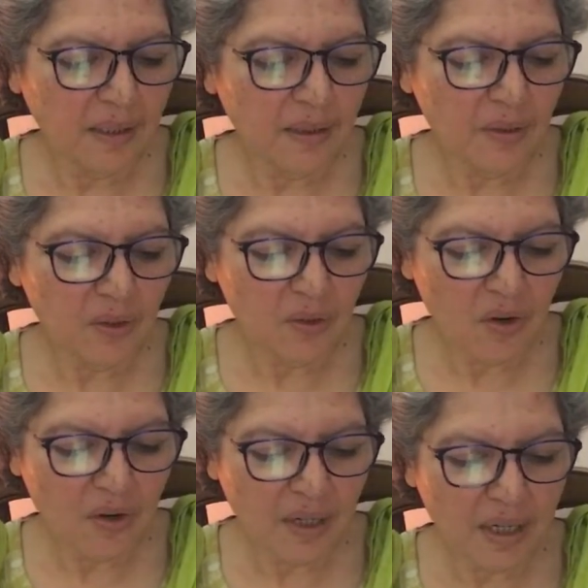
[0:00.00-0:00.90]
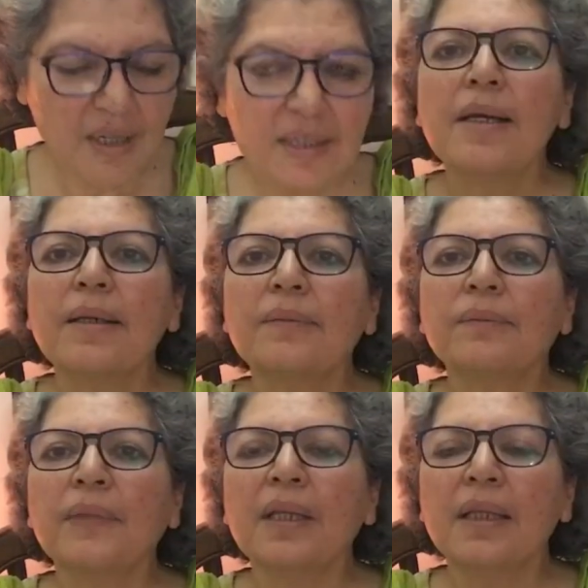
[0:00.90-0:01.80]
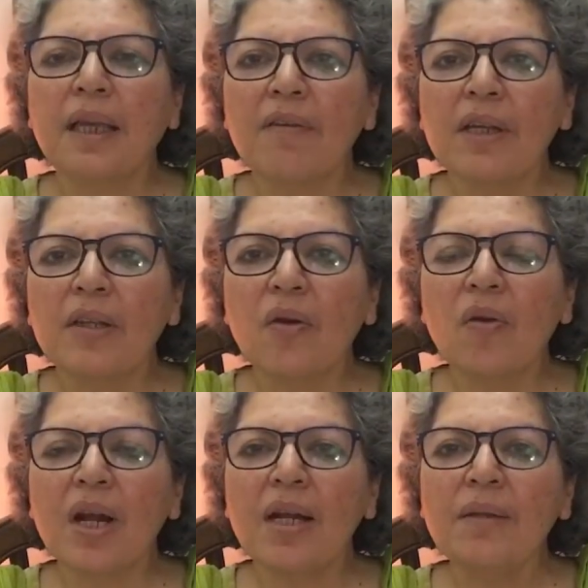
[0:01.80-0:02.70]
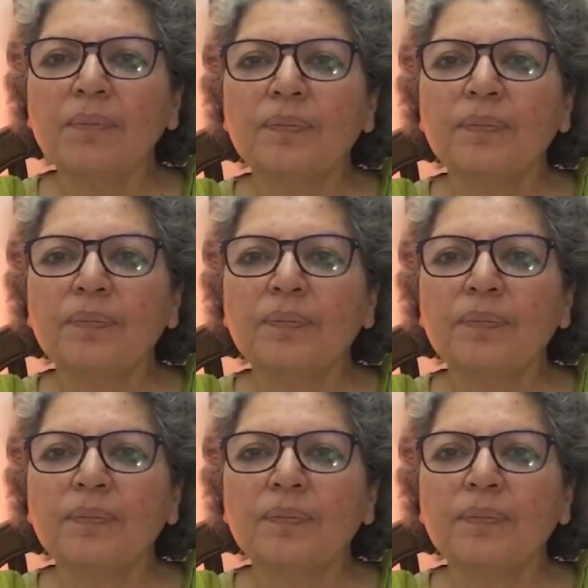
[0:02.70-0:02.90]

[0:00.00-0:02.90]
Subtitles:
story is given in the Quran,